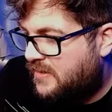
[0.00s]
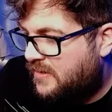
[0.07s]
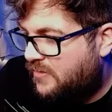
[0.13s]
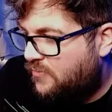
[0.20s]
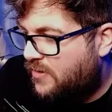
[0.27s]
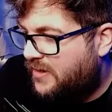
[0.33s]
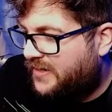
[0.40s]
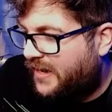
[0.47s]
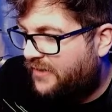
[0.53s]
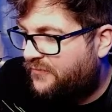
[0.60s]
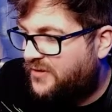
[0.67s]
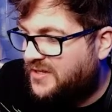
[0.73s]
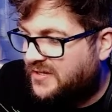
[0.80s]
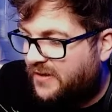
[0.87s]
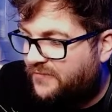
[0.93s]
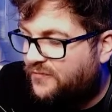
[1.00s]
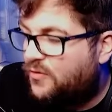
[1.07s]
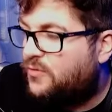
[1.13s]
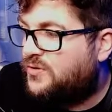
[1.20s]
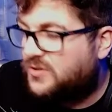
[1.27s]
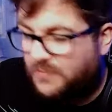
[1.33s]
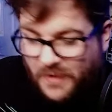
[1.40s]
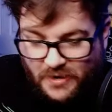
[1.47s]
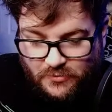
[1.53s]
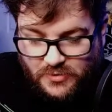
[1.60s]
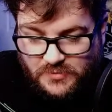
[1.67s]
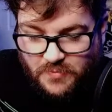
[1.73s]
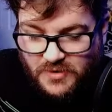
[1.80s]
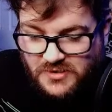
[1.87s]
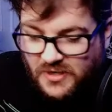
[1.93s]
Work out if we need to go forwards or
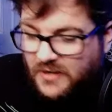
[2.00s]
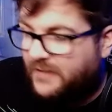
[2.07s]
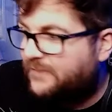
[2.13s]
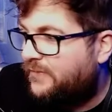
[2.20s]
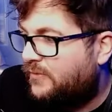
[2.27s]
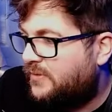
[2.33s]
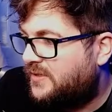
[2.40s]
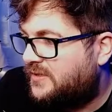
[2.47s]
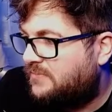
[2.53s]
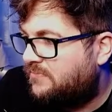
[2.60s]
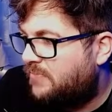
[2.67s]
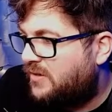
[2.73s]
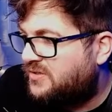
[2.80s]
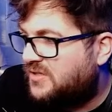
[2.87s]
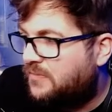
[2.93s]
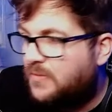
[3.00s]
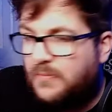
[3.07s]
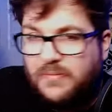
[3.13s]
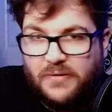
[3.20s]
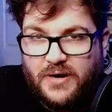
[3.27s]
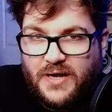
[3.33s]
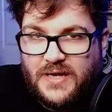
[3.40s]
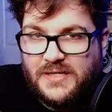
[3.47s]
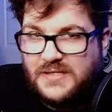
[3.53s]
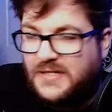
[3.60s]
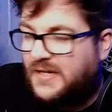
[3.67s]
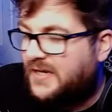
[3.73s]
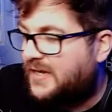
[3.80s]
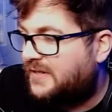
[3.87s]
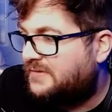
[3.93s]
backwards. Most likely forwards. Most of them are pretty
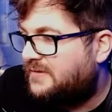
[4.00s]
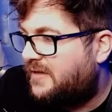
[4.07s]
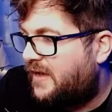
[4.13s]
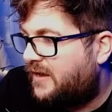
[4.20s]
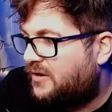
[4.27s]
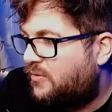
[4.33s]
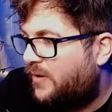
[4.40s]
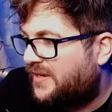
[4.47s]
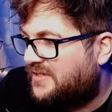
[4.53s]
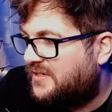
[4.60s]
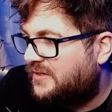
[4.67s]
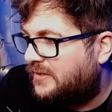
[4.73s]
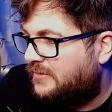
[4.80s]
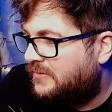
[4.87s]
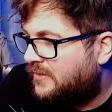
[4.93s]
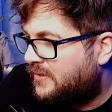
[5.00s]
easily and quick to do.